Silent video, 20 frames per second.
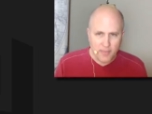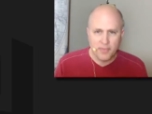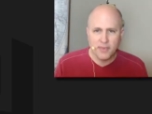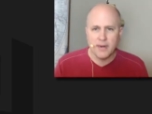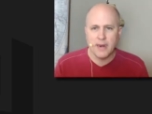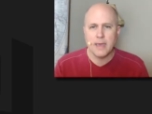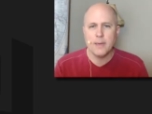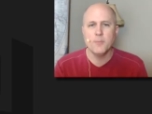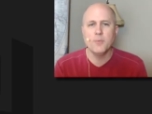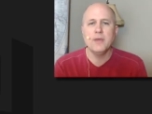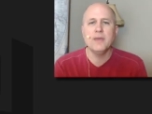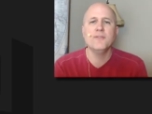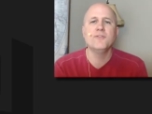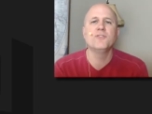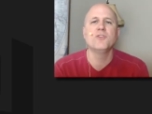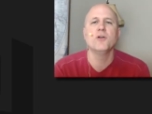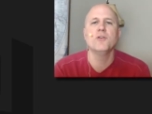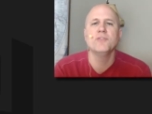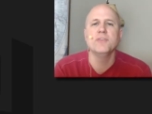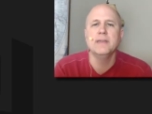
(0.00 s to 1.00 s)
the name we have
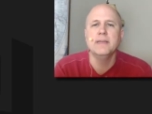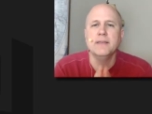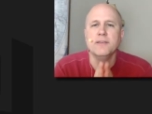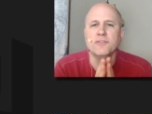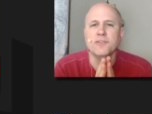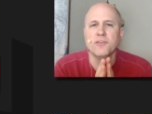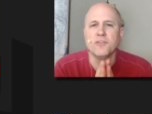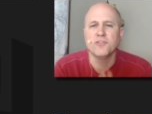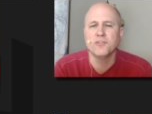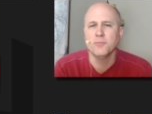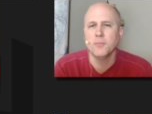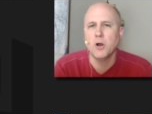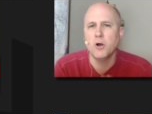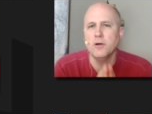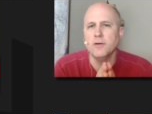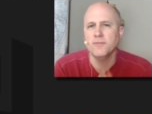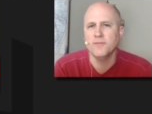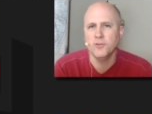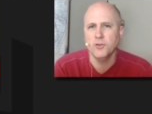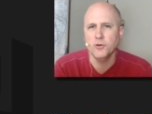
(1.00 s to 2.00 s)
chosen is
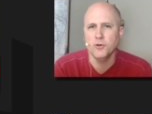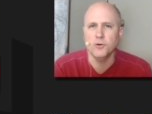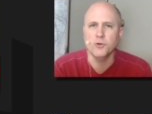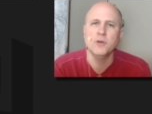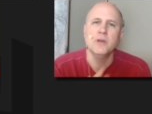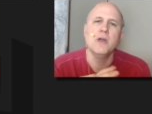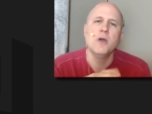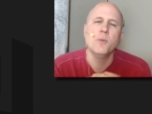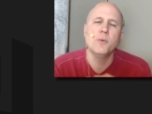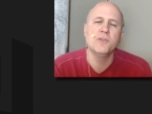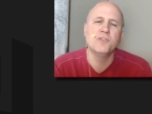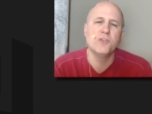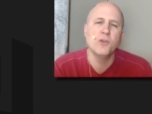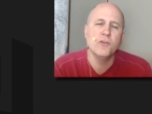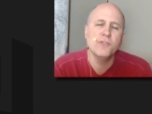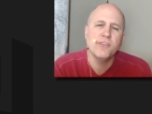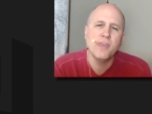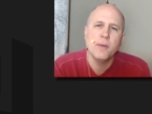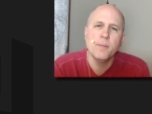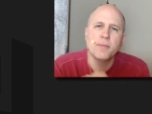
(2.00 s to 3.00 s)
Smart View. We chose
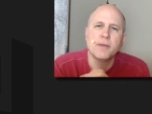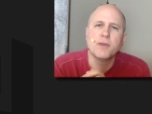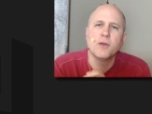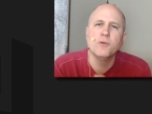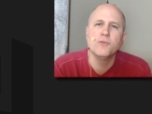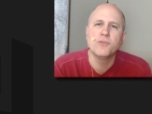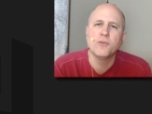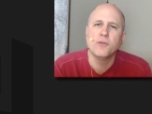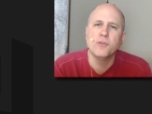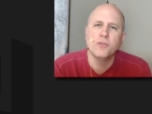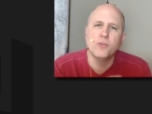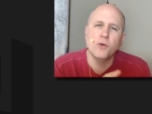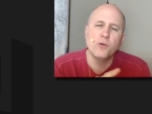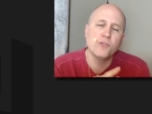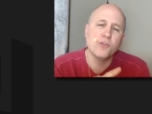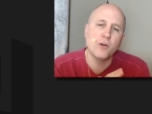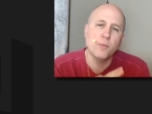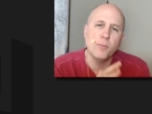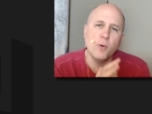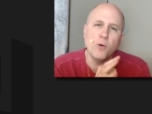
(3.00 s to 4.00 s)
that because uh, those
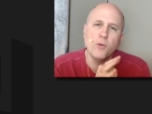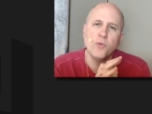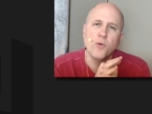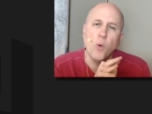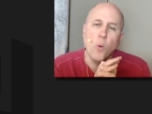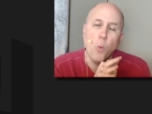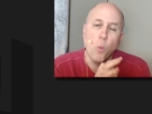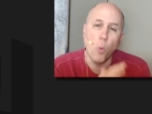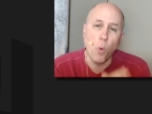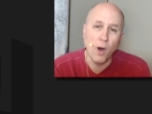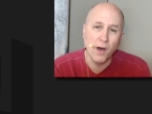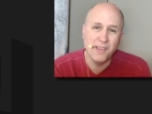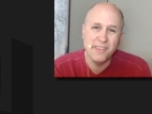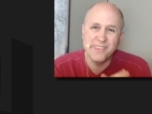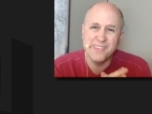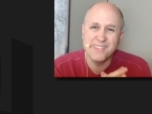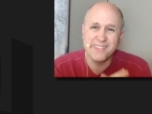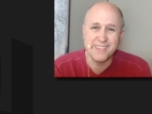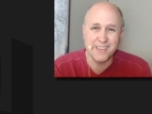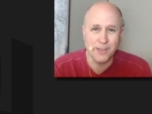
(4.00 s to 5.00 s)
are both one
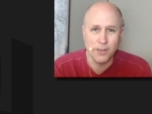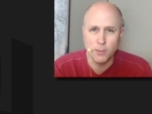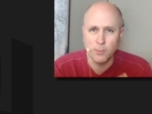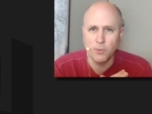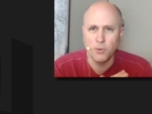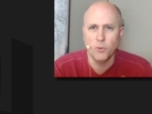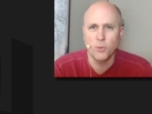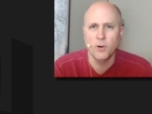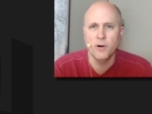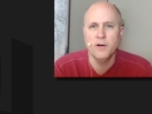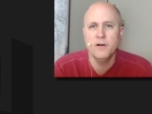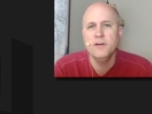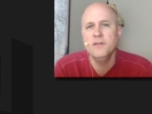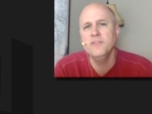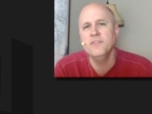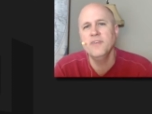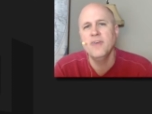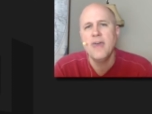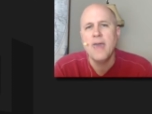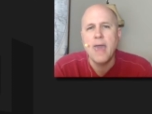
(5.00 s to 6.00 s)
syllable
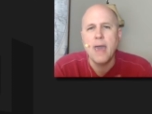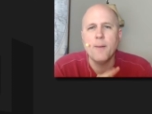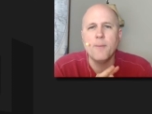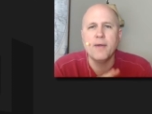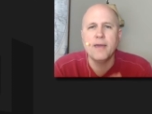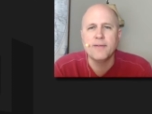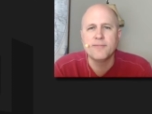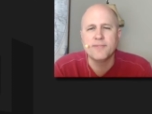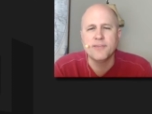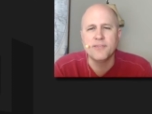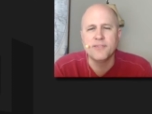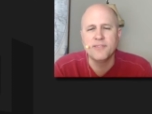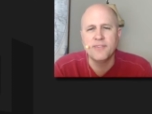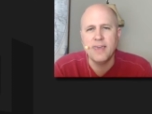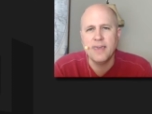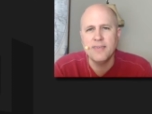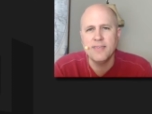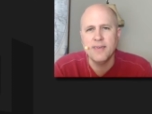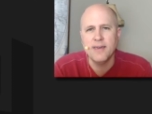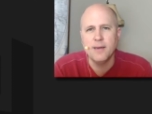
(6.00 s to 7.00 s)
words and we have to
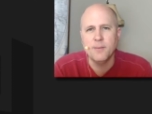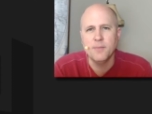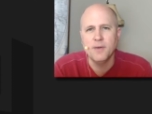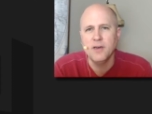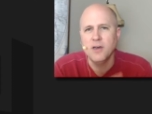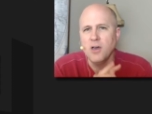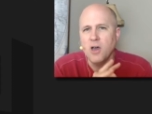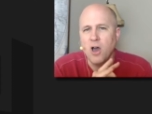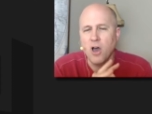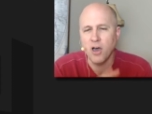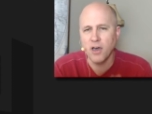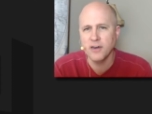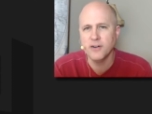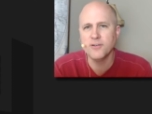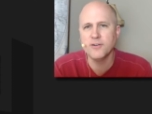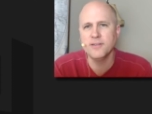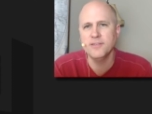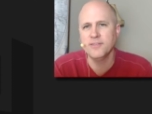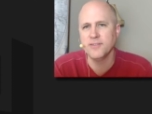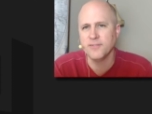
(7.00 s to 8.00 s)
say them
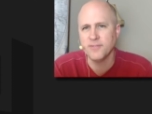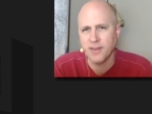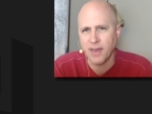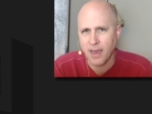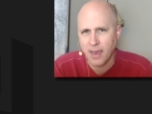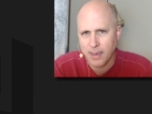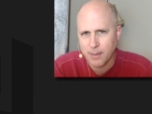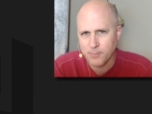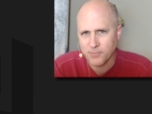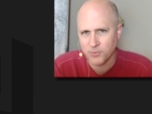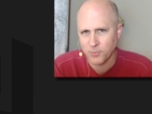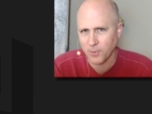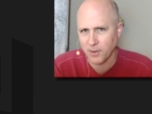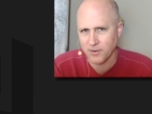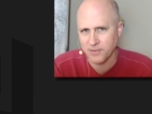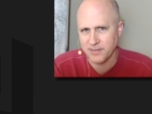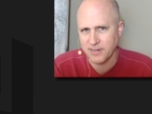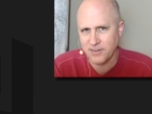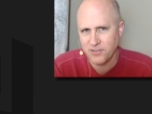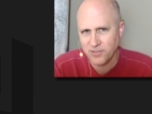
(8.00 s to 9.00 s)
hundreds of times while
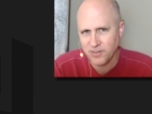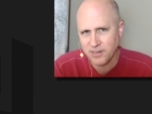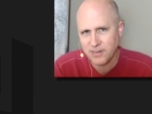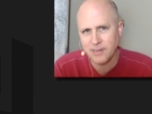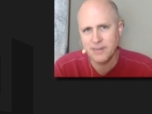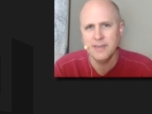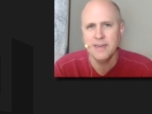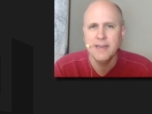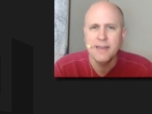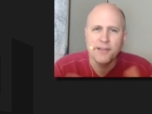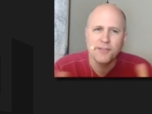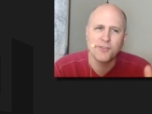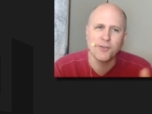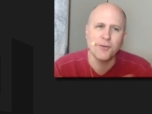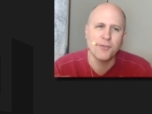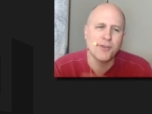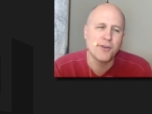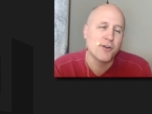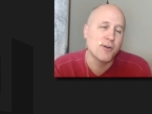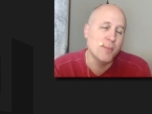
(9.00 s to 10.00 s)
teaching. So
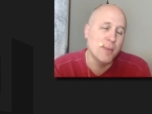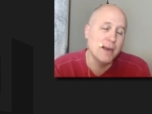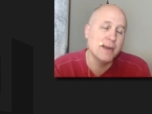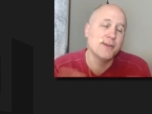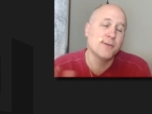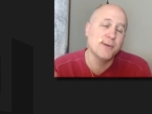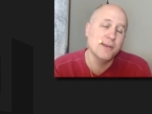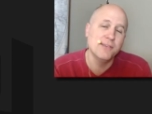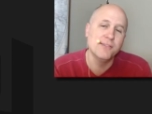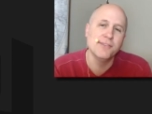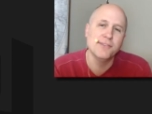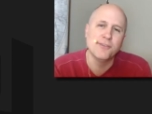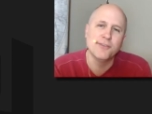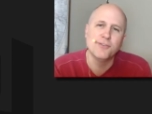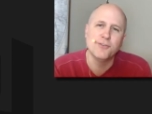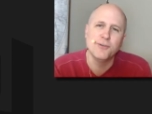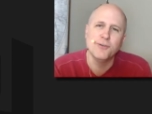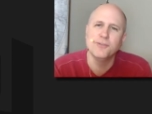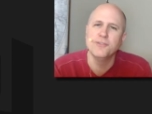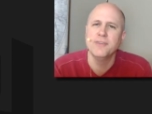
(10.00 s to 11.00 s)
there are many reasons to
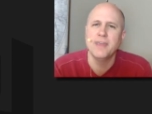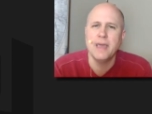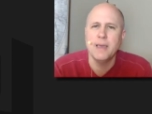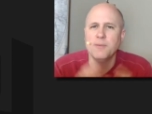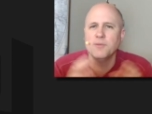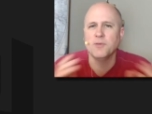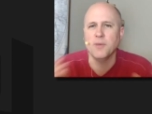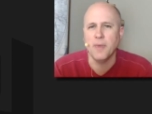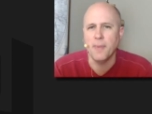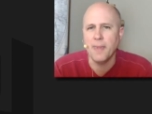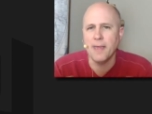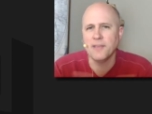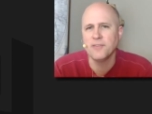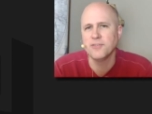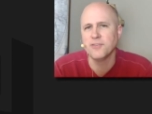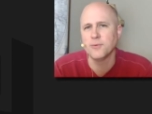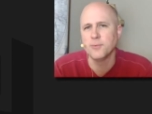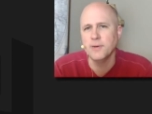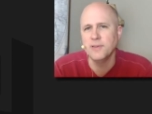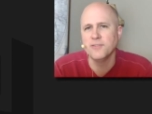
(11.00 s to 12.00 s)
choose names and that's
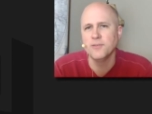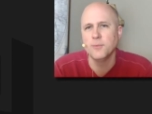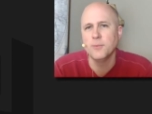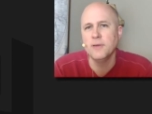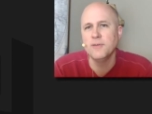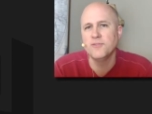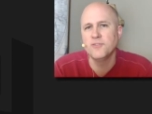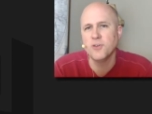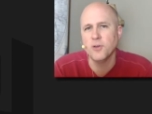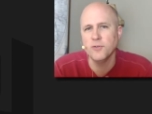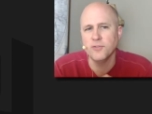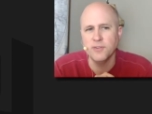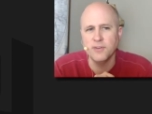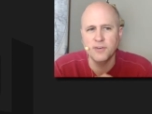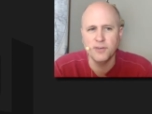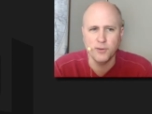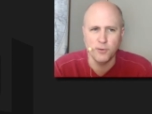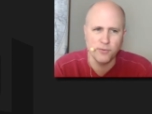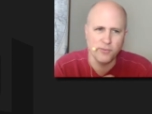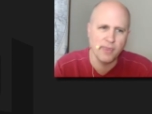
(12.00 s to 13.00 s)
the reason we've chosen to
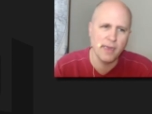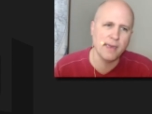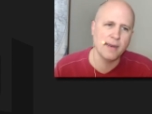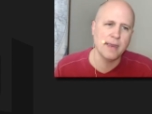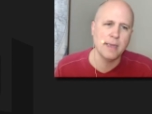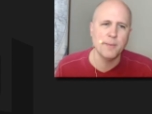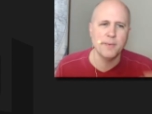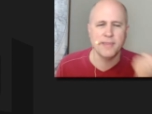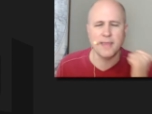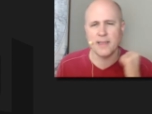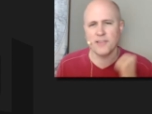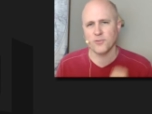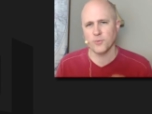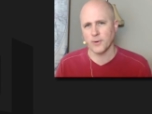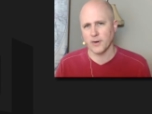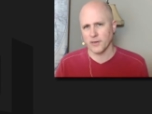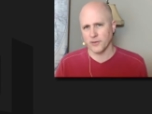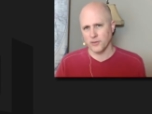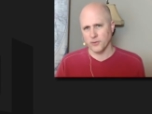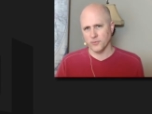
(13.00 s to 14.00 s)
use that name and that's what
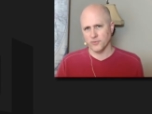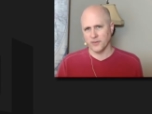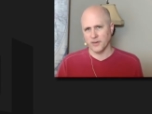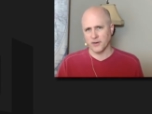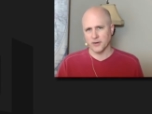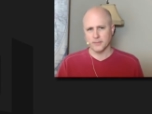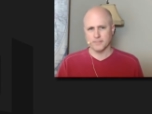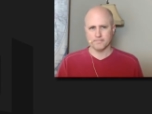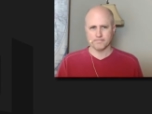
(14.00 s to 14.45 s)
I'll use here